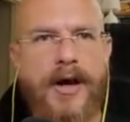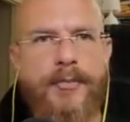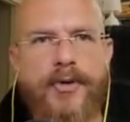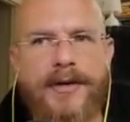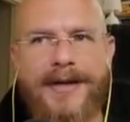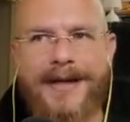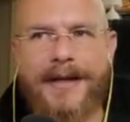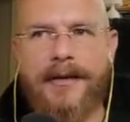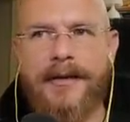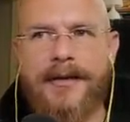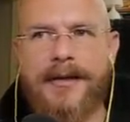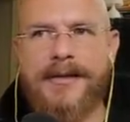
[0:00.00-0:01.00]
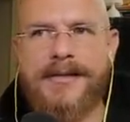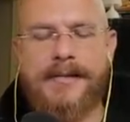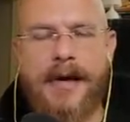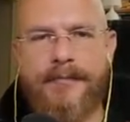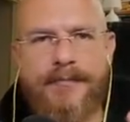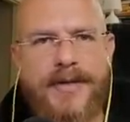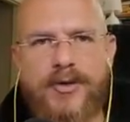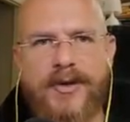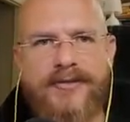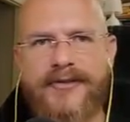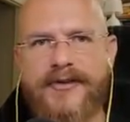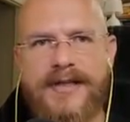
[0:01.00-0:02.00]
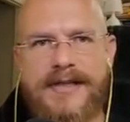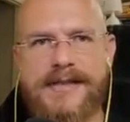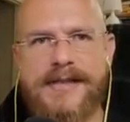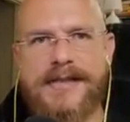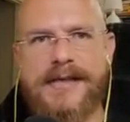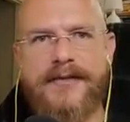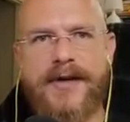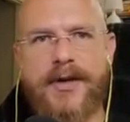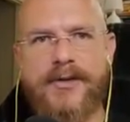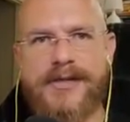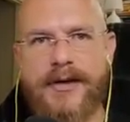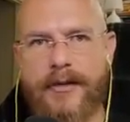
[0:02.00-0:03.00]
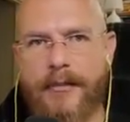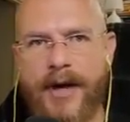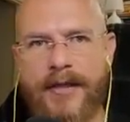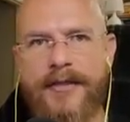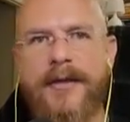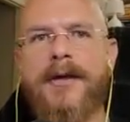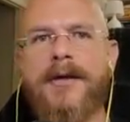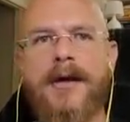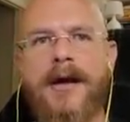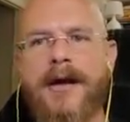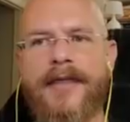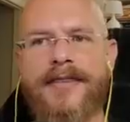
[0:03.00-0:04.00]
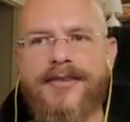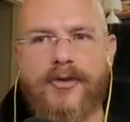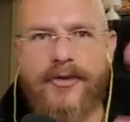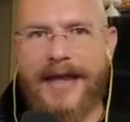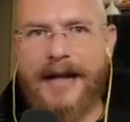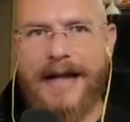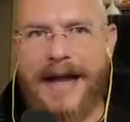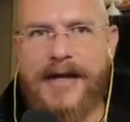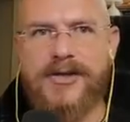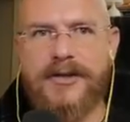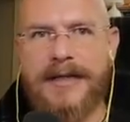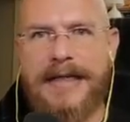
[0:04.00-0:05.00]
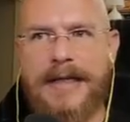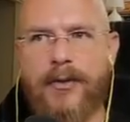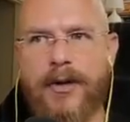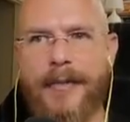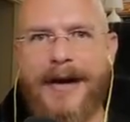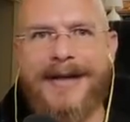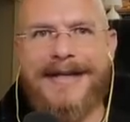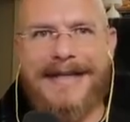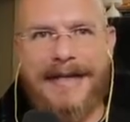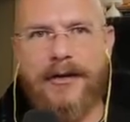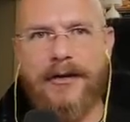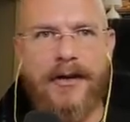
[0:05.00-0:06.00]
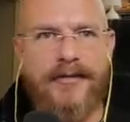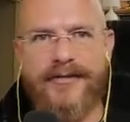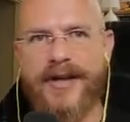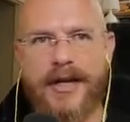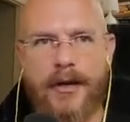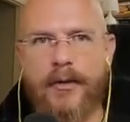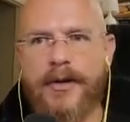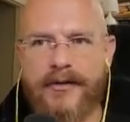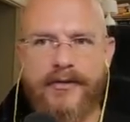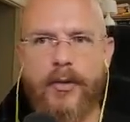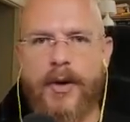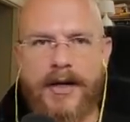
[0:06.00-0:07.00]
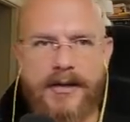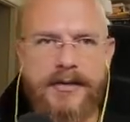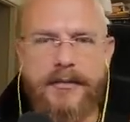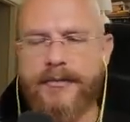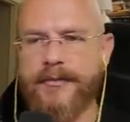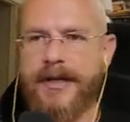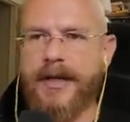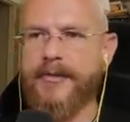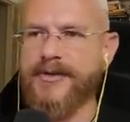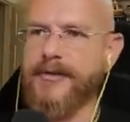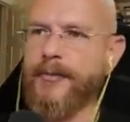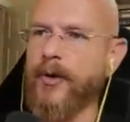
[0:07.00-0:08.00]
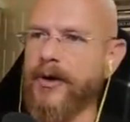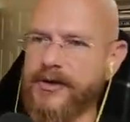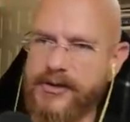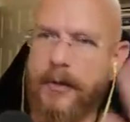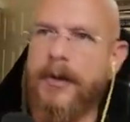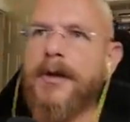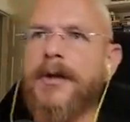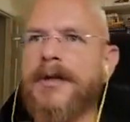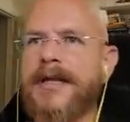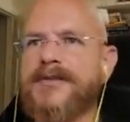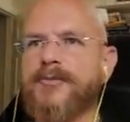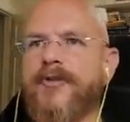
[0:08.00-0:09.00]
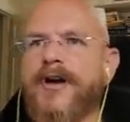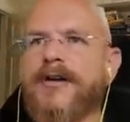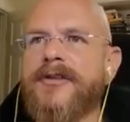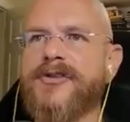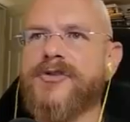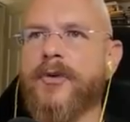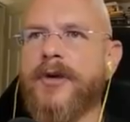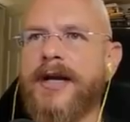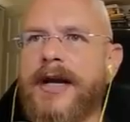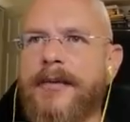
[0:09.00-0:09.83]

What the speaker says: I put like between 50 and 60 videos out a month. So that'll actually equal about a nickel a video if you wanted to become a supporter. So let's move on to the story.